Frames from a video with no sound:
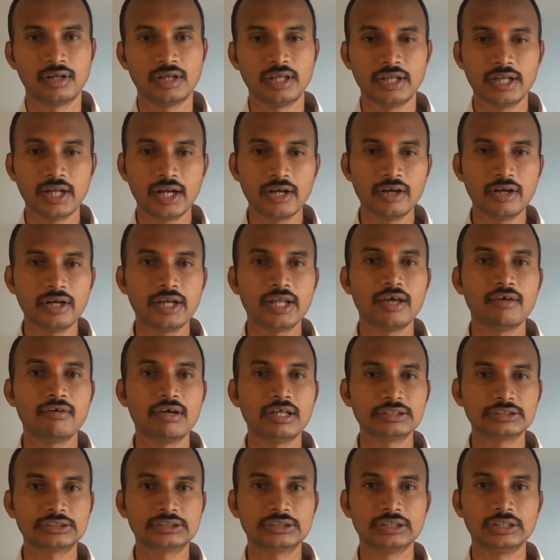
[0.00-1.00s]
Leonardo da
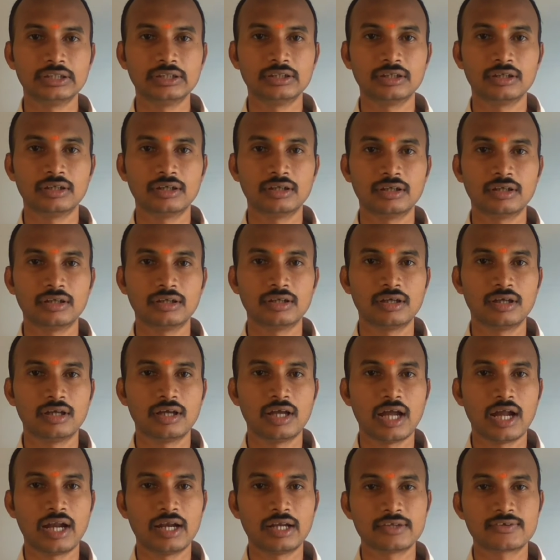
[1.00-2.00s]
Vinci
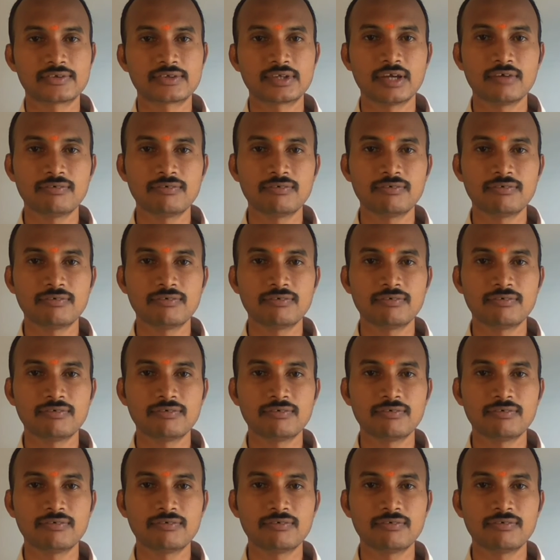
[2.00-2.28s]
and